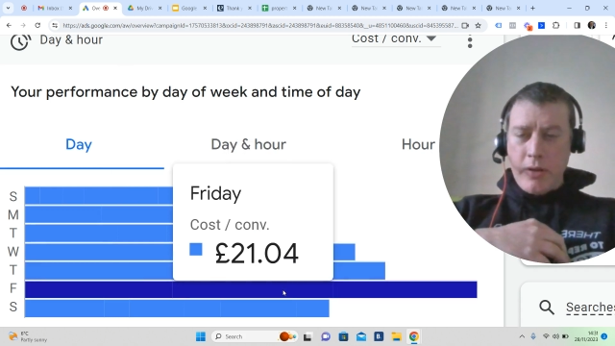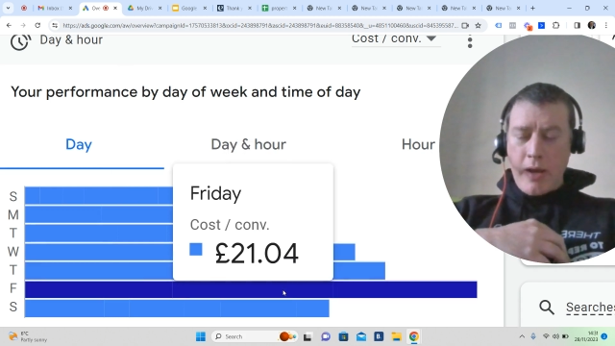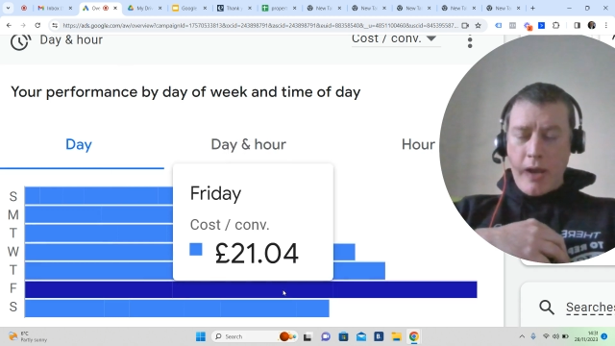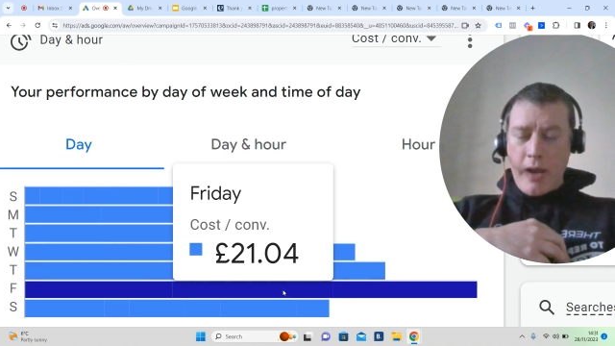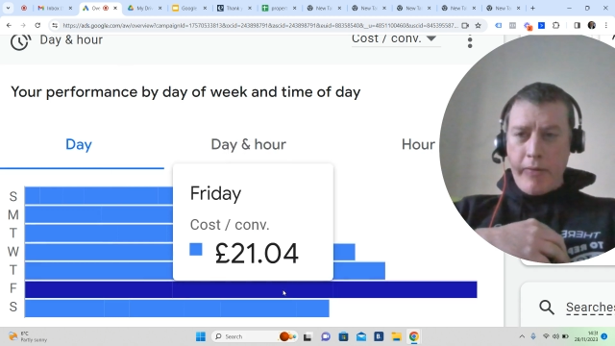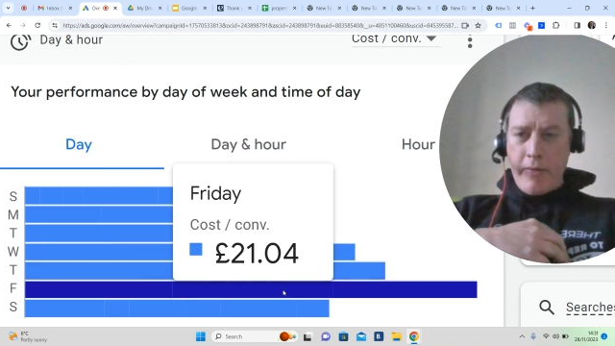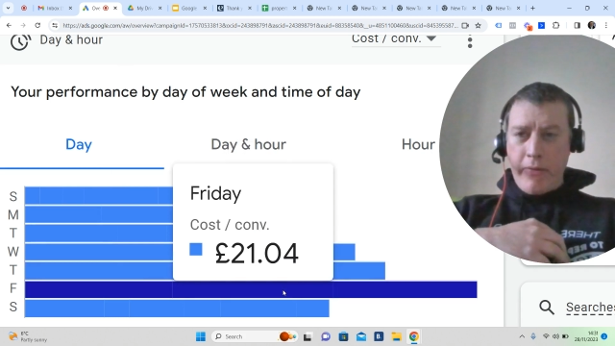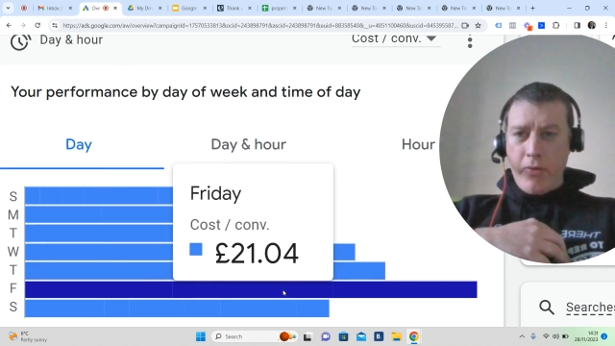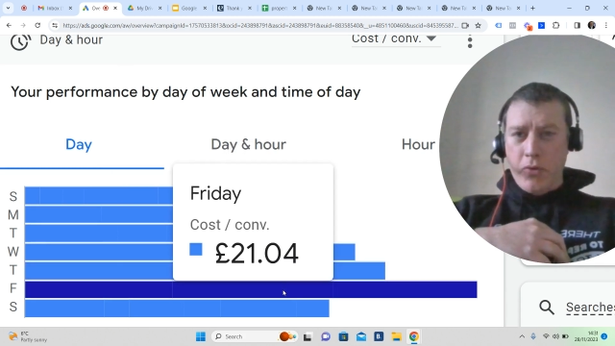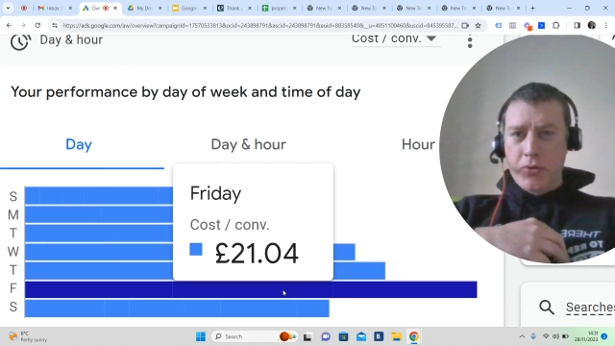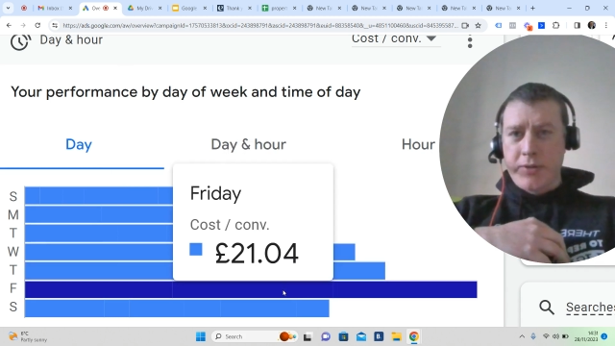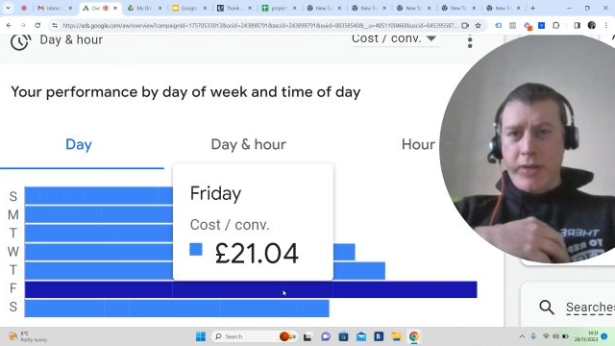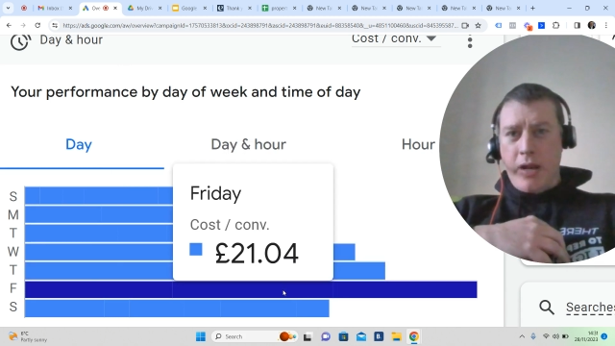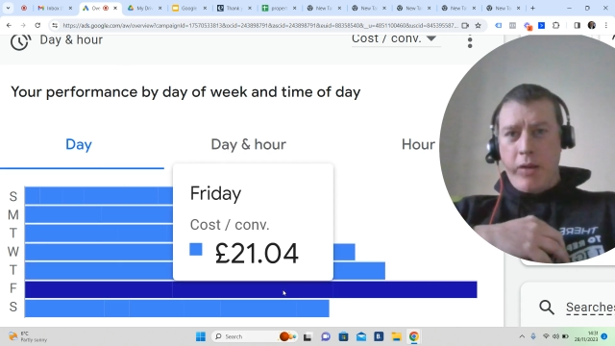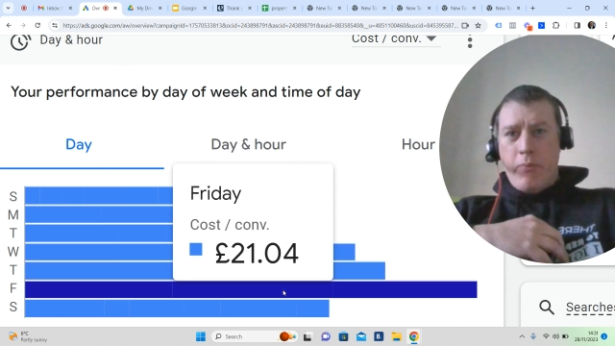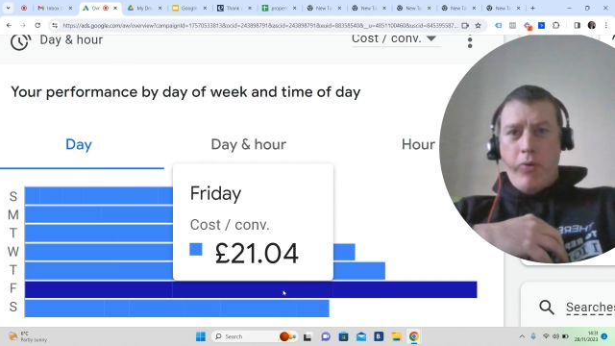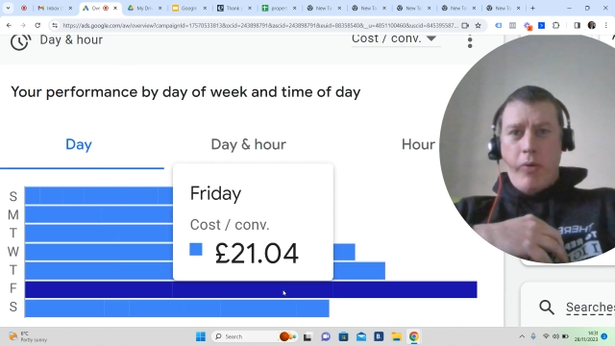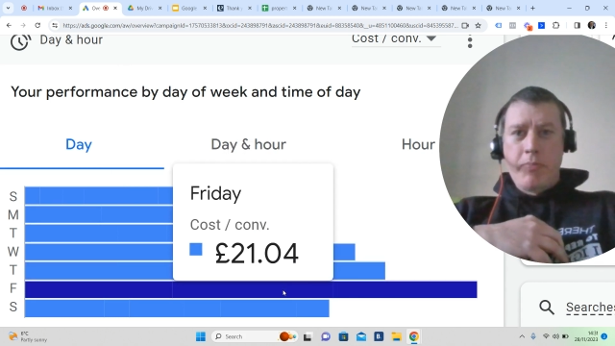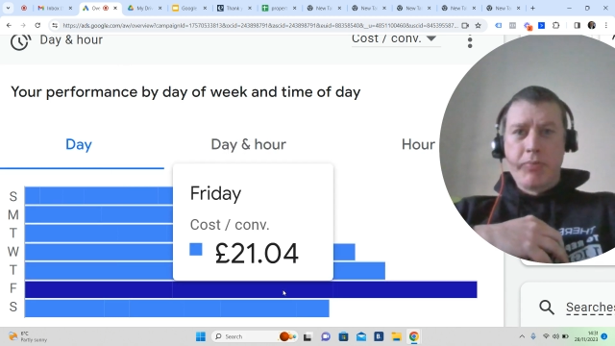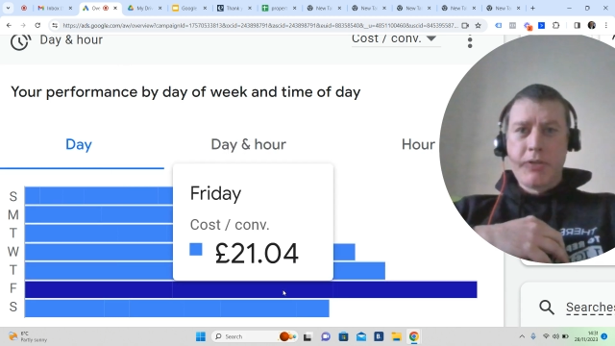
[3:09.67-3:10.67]
if you're
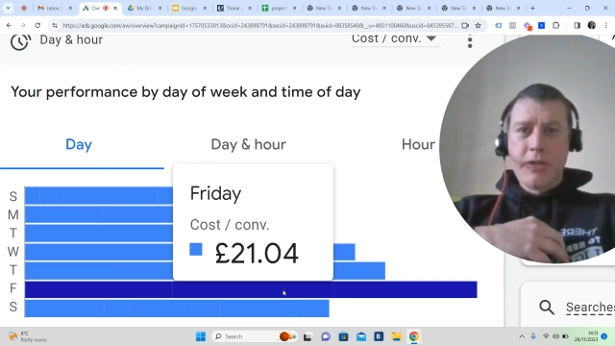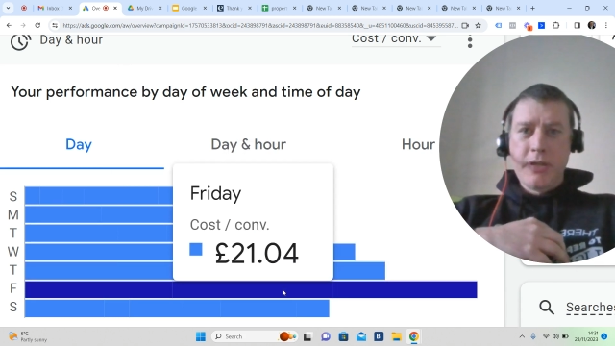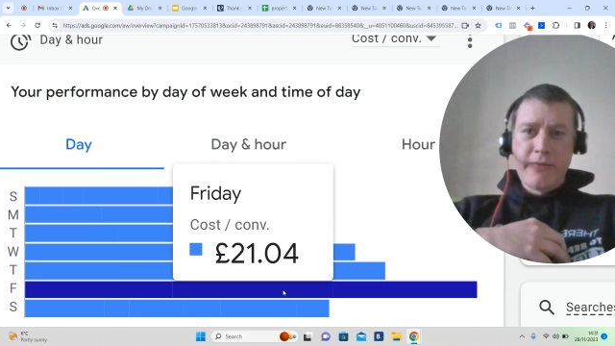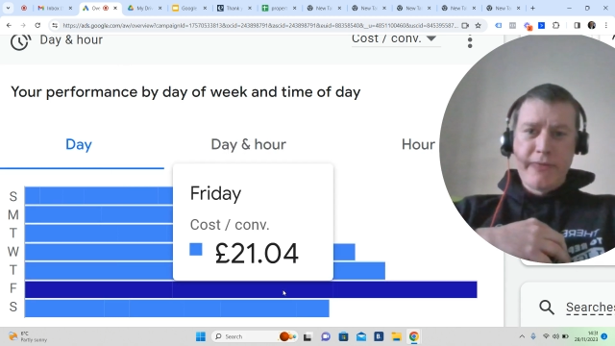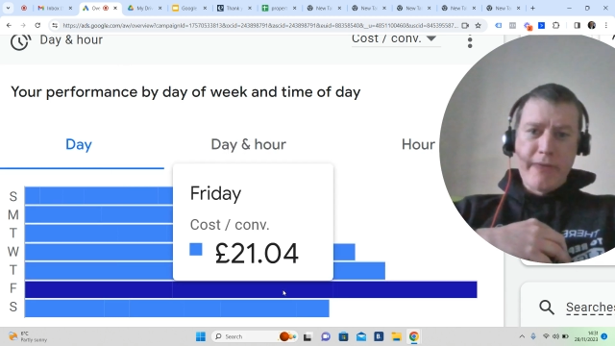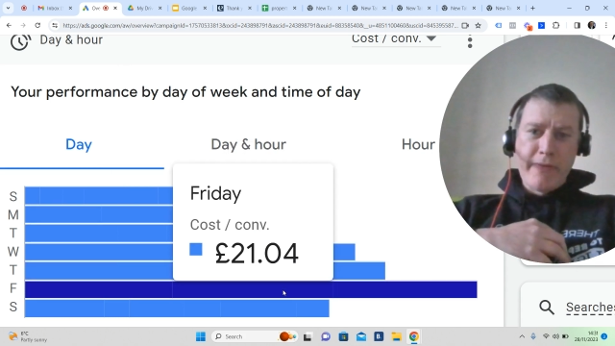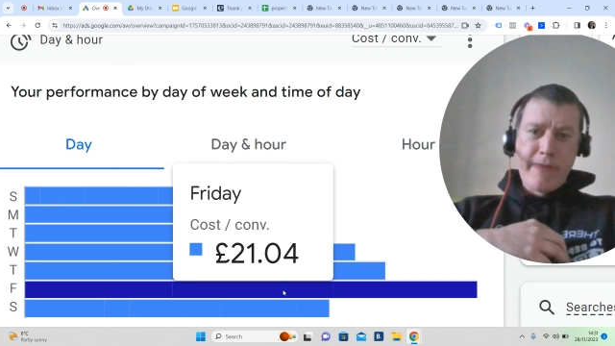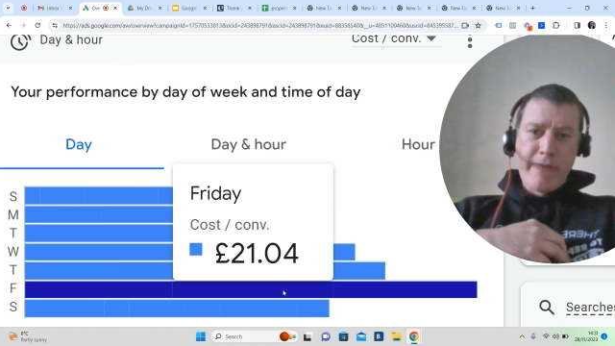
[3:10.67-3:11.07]
selling properties for